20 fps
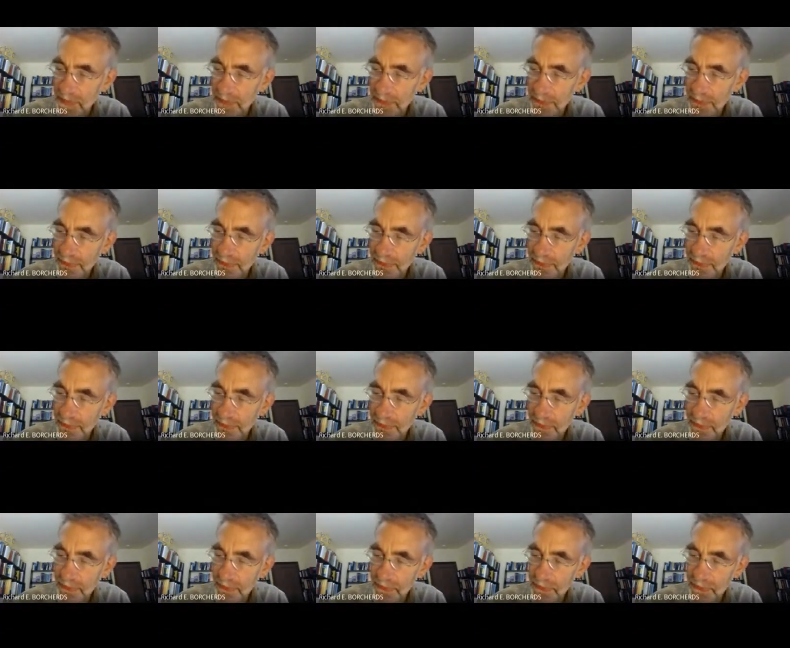
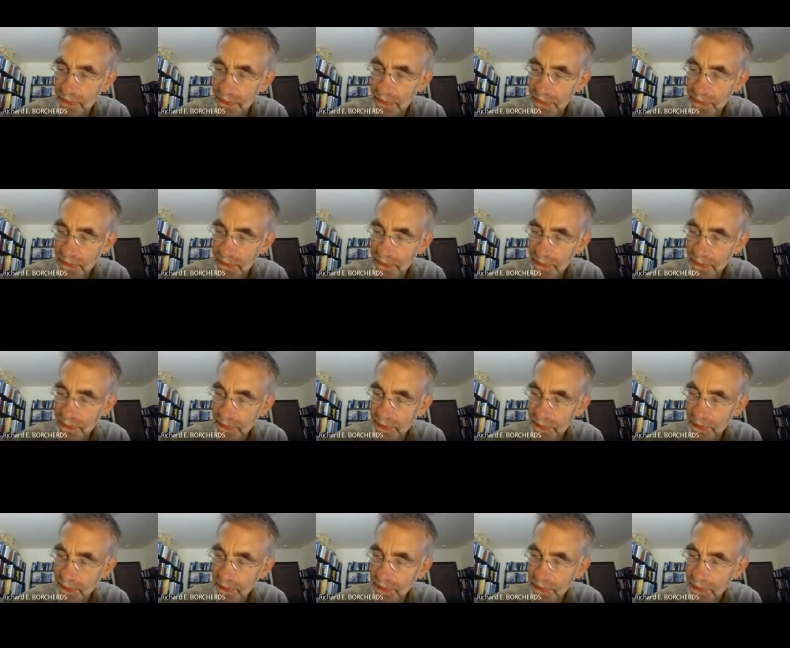
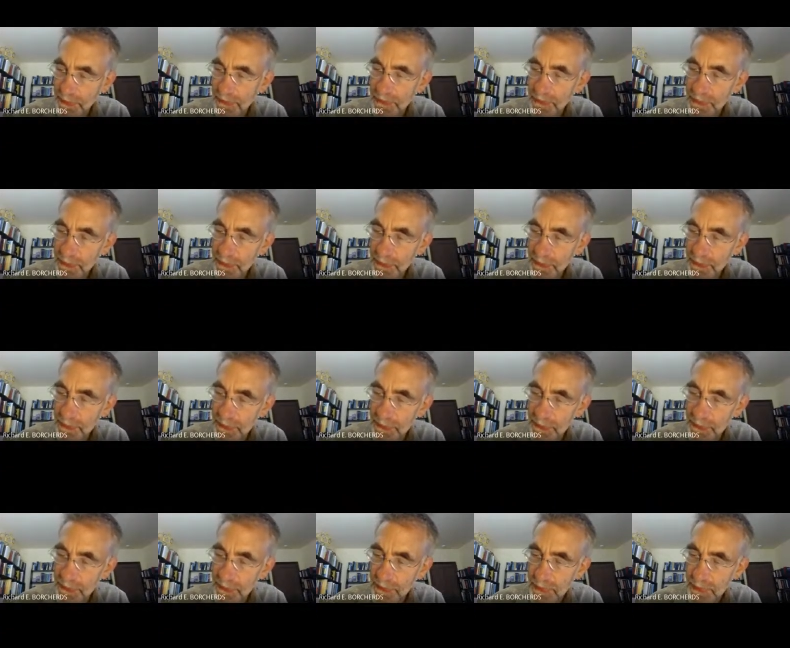
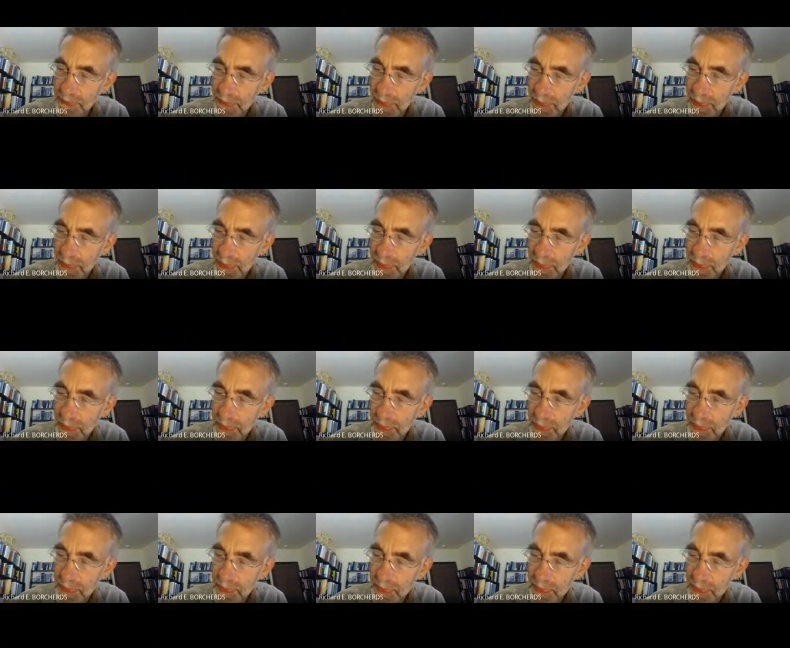(silence)